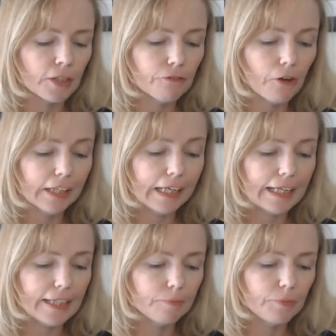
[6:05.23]

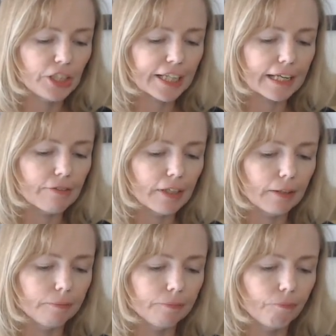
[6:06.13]
Finally, she gave in.
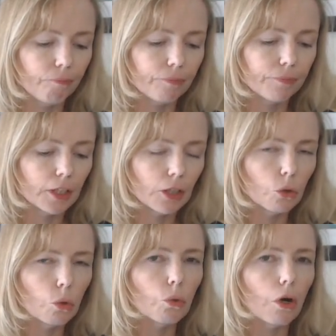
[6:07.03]

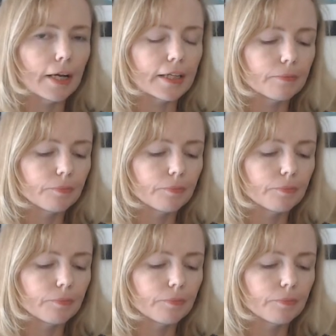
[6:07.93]
All right,